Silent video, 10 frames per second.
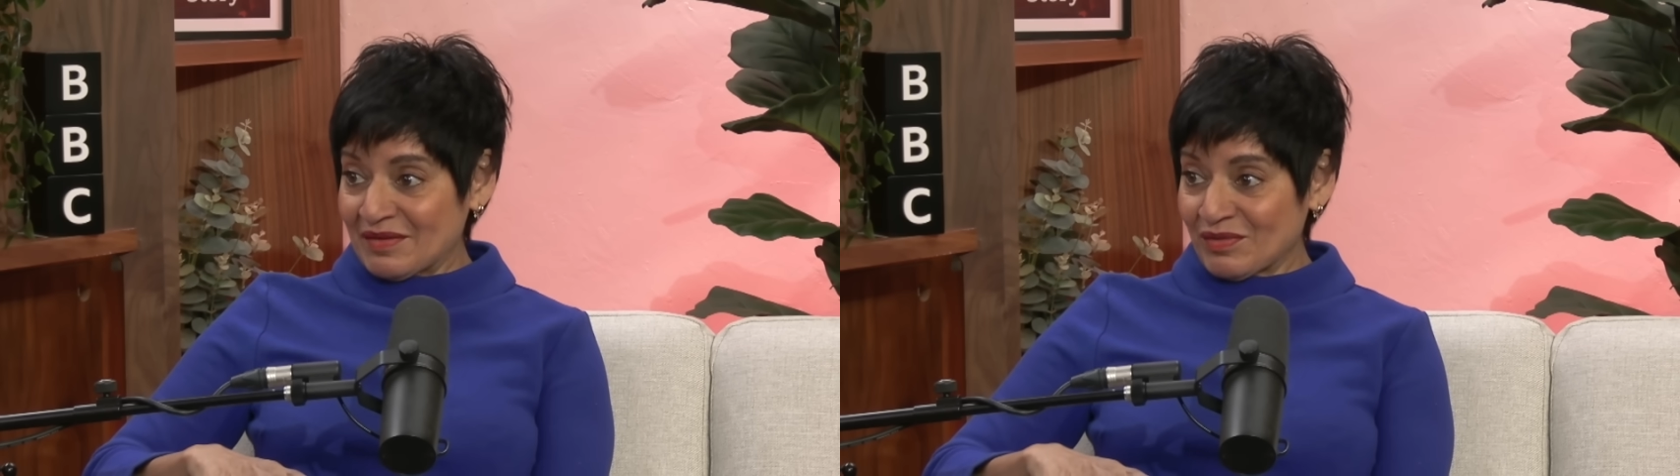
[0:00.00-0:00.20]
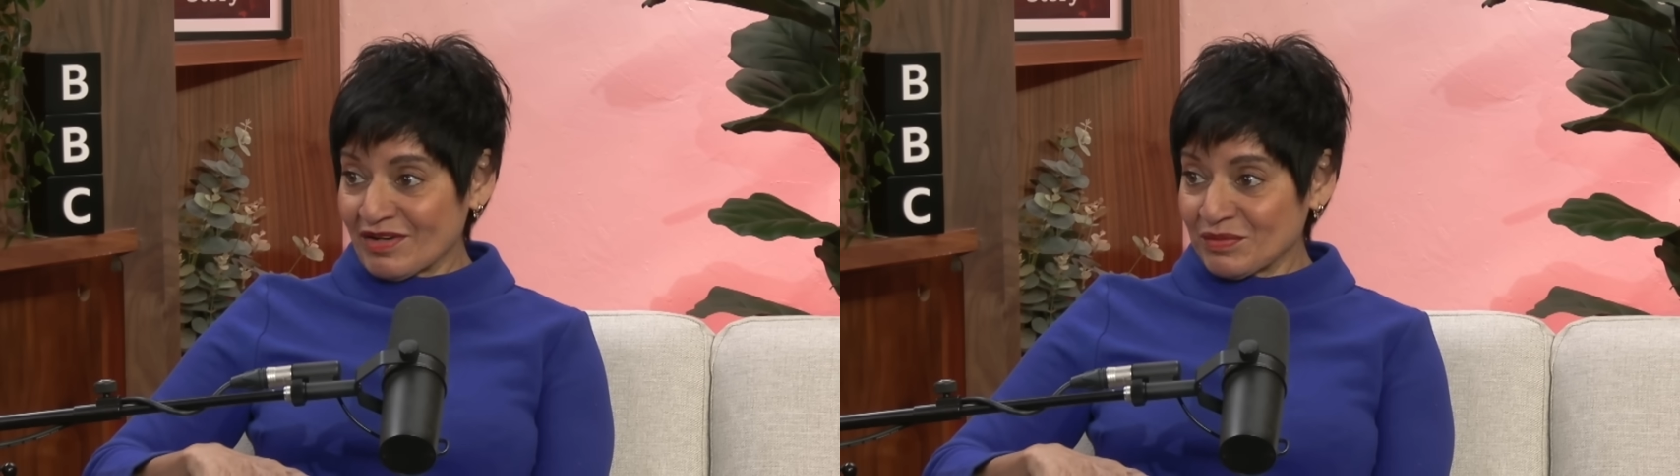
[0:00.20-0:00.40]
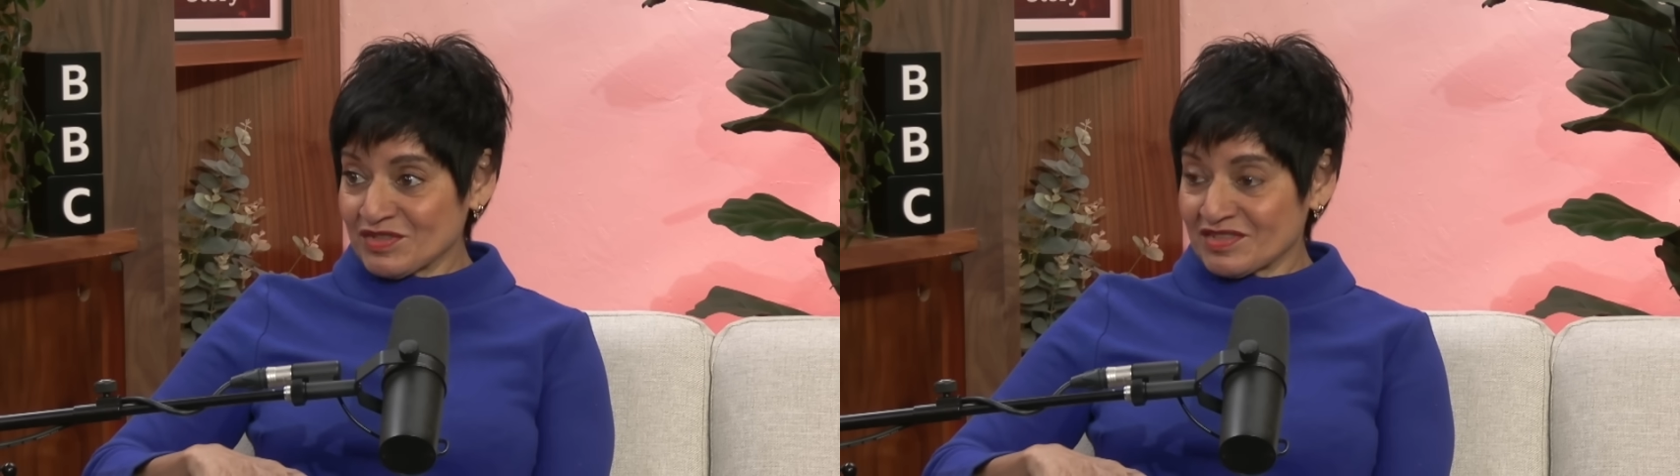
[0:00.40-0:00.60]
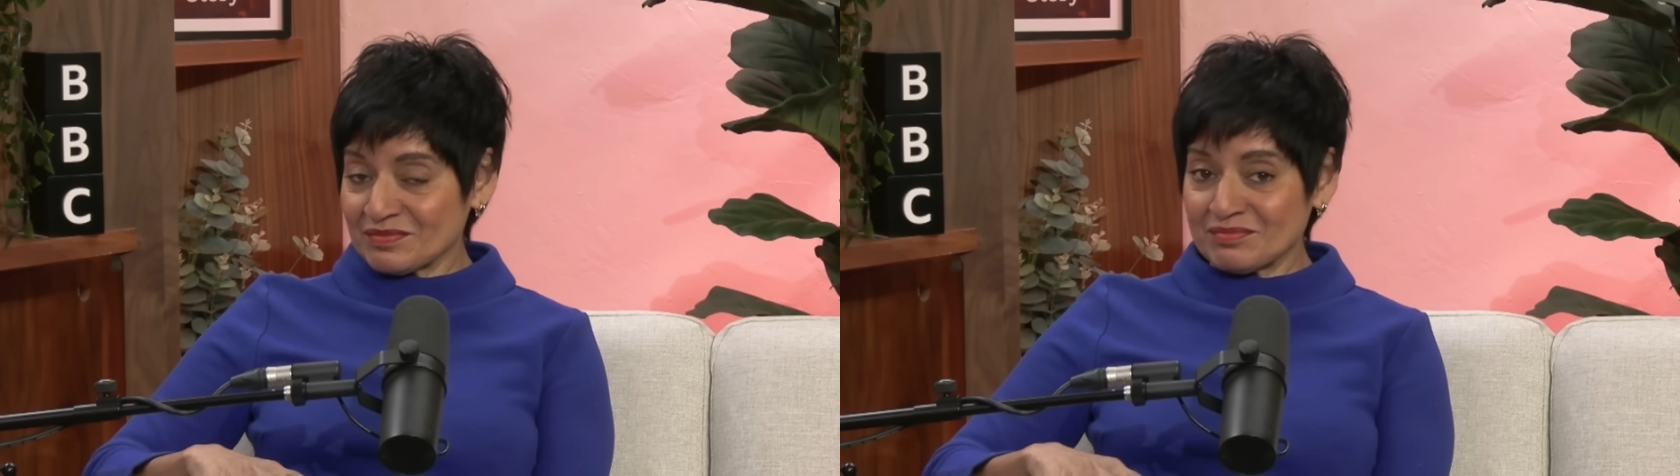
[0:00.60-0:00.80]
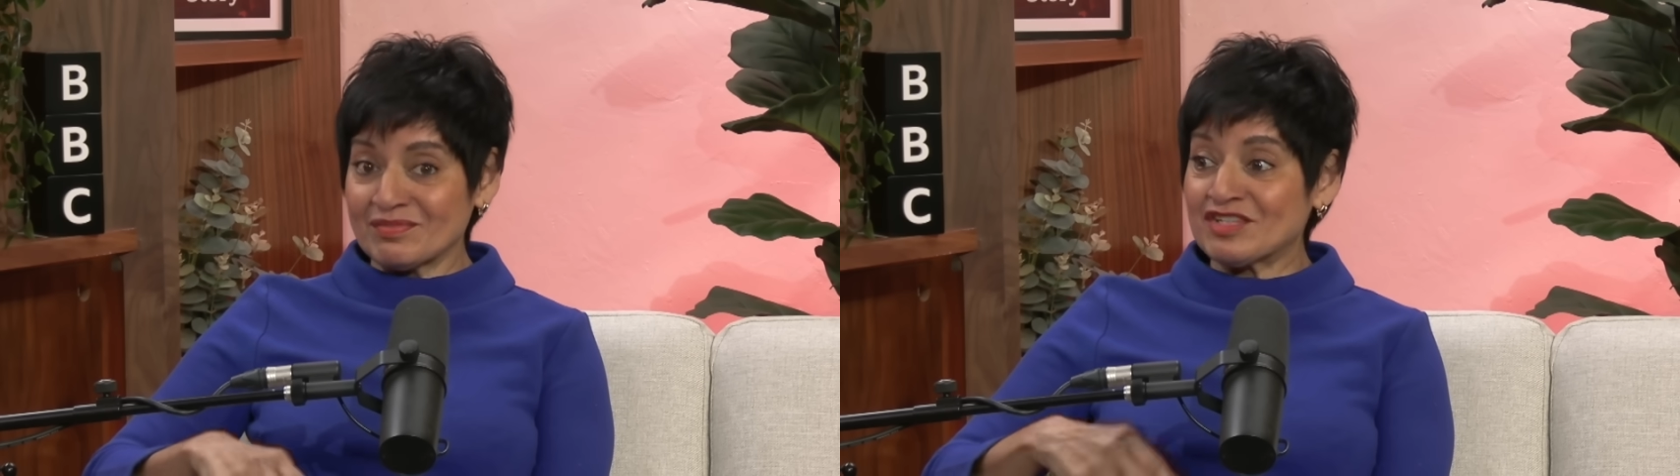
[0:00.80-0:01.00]
where I was
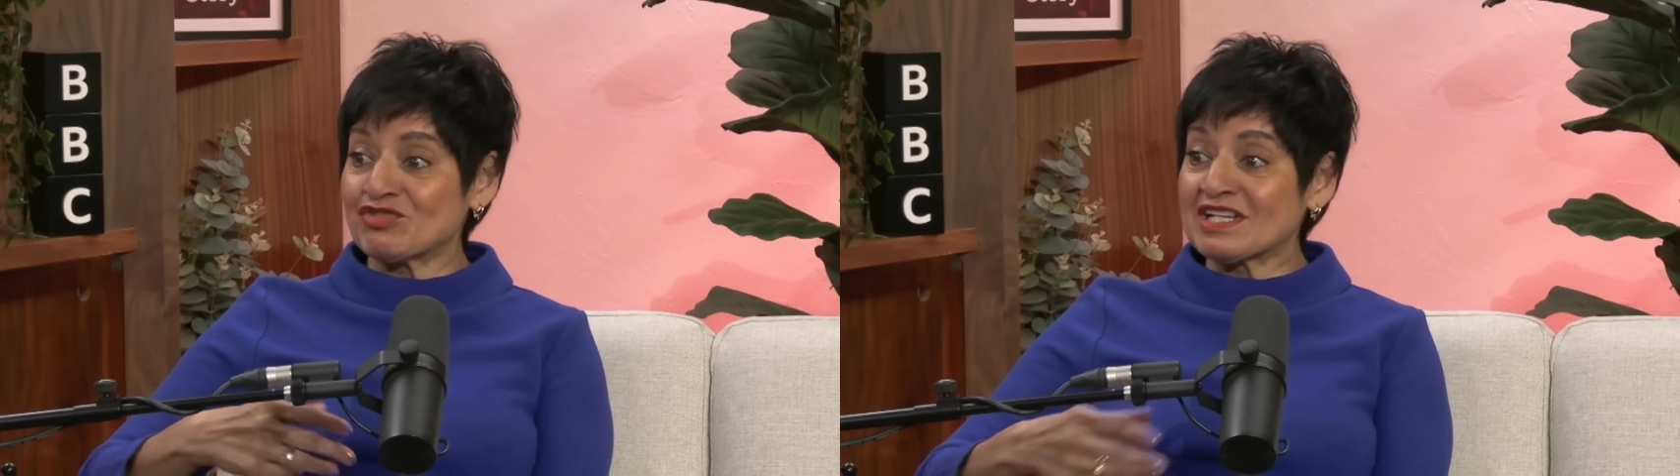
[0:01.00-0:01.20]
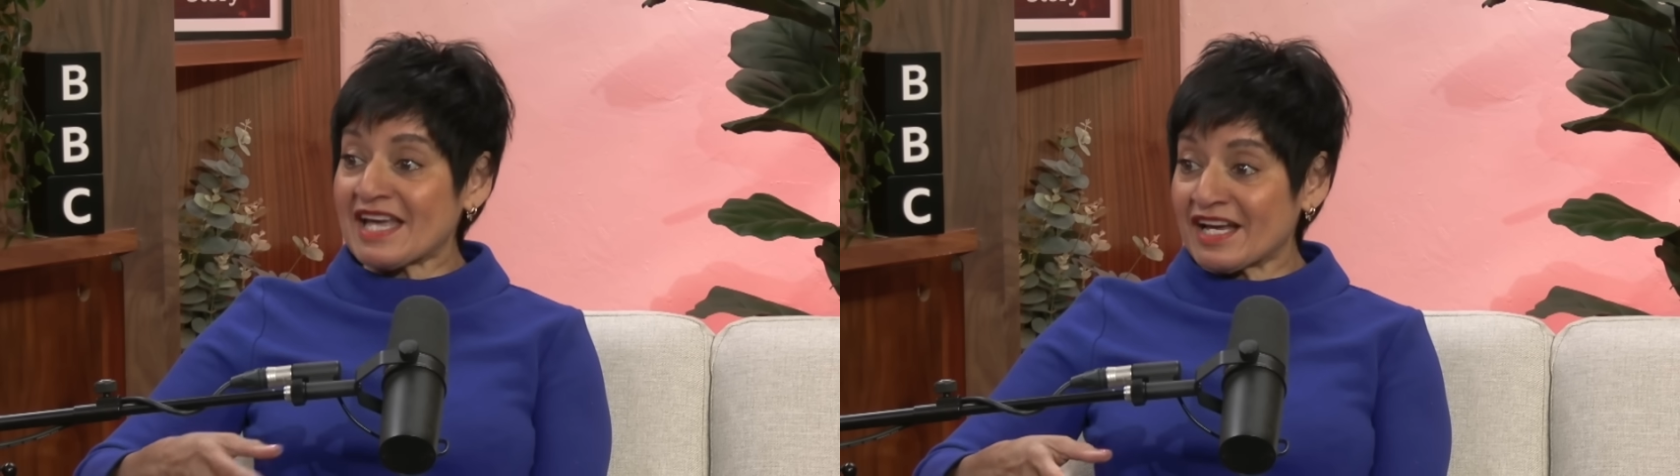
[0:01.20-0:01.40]
measuring the